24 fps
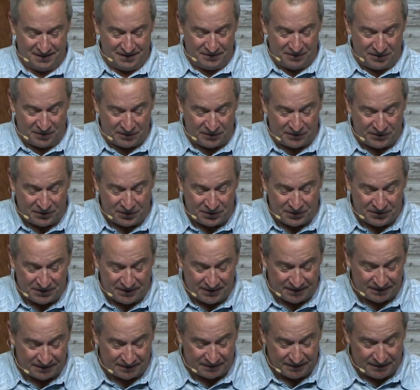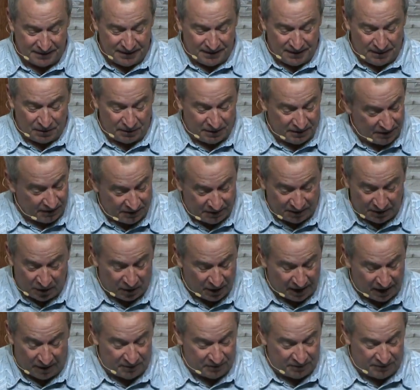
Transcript: The third and you know,